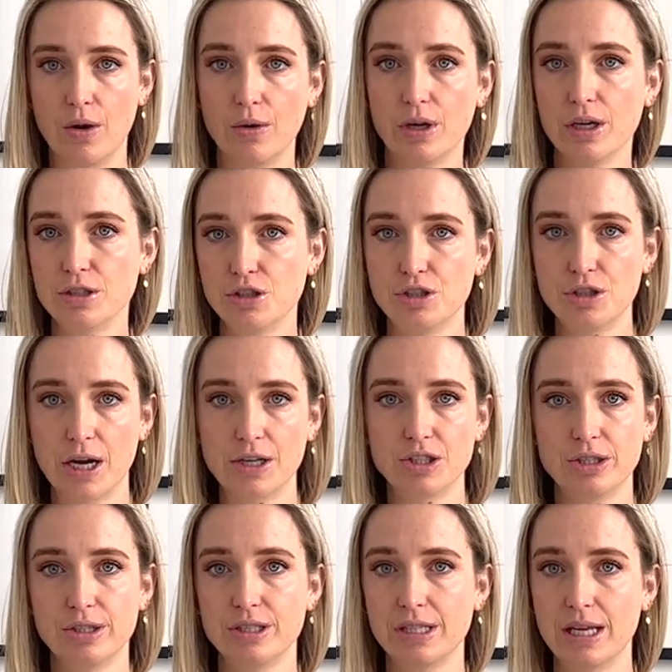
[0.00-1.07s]
good
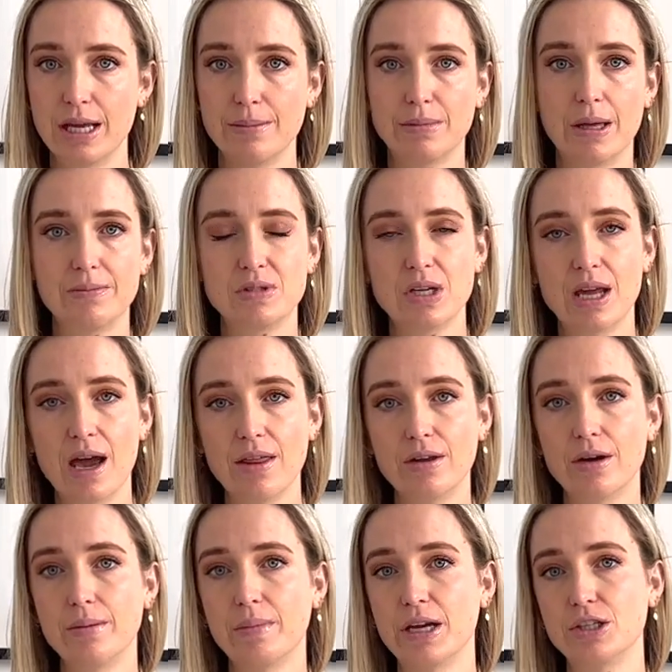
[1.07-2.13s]
structure to keep them
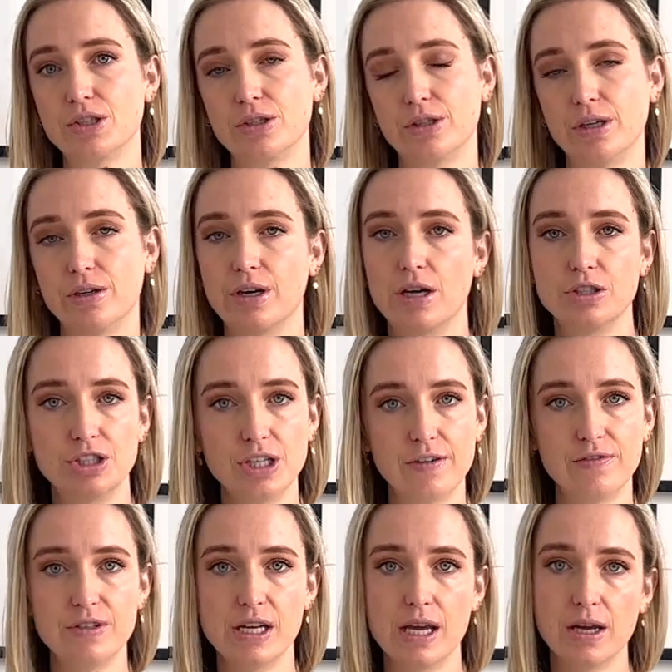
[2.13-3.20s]
together, make sure they're not
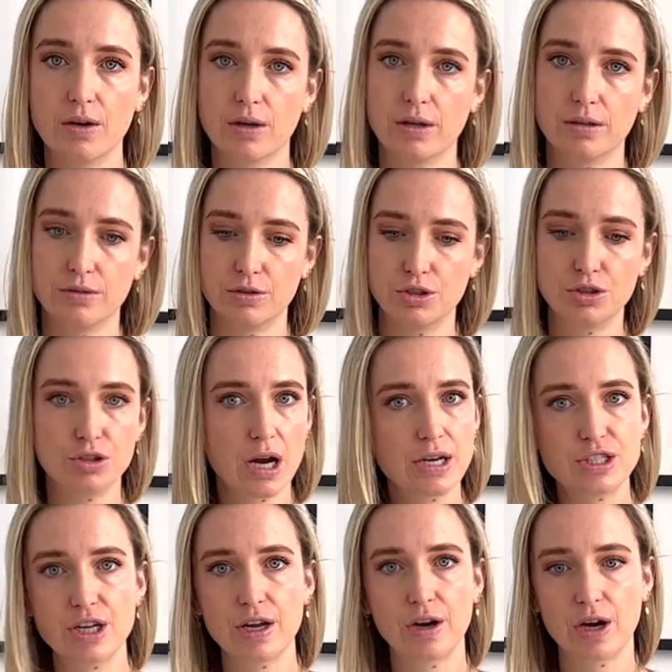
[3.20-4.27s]
shifting or
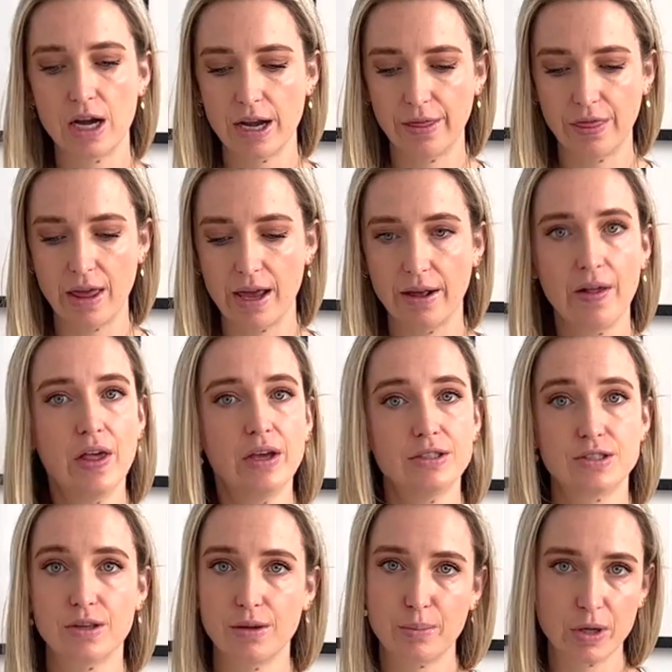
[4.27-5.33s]
stretching or anything,
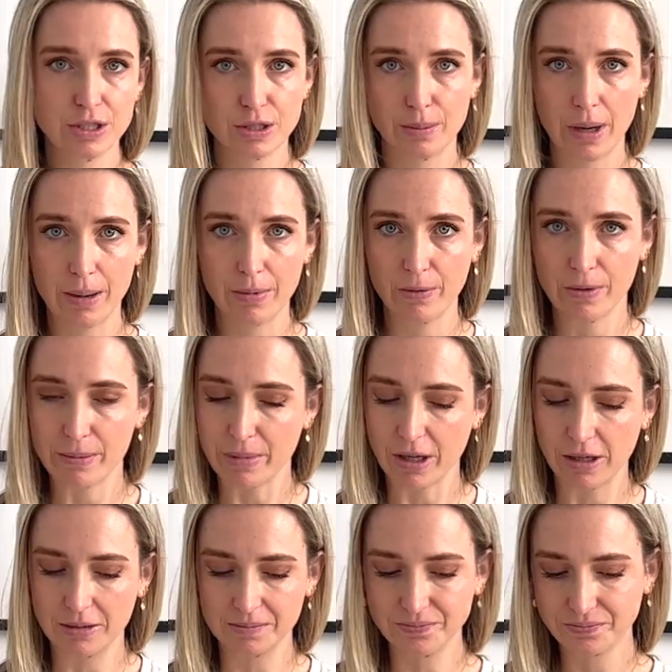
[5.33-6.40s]
so the printer paper would be
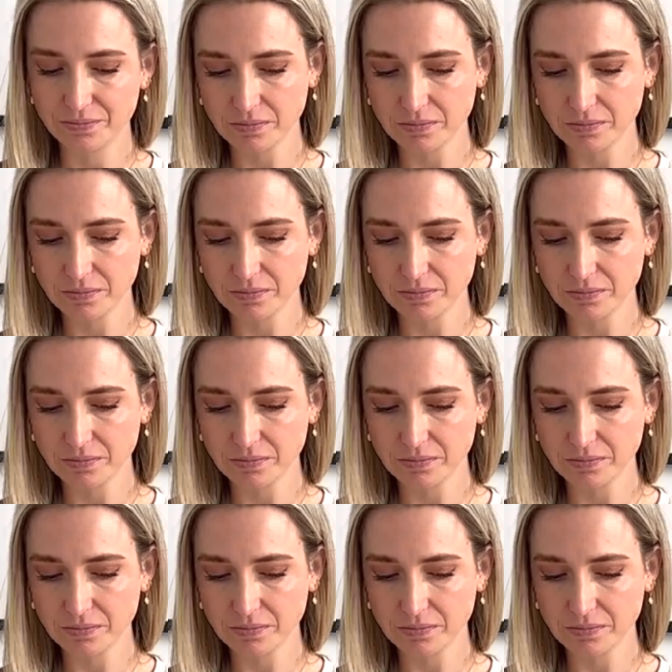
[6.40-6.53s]
good.